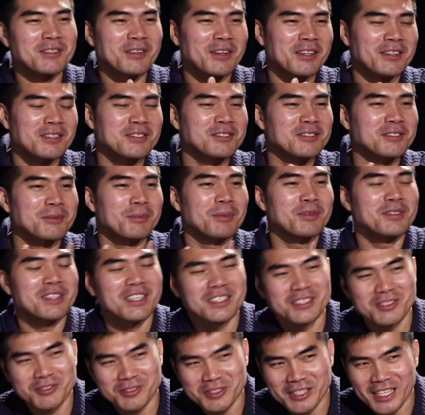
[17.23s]
or hinders their
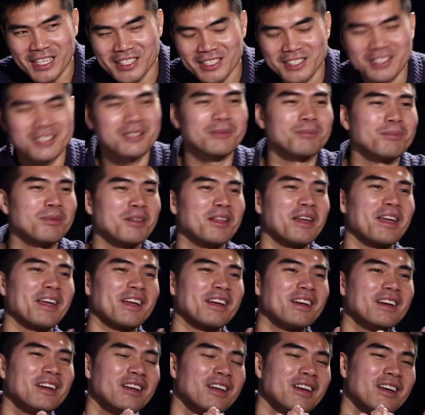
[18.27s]
potential chances of playing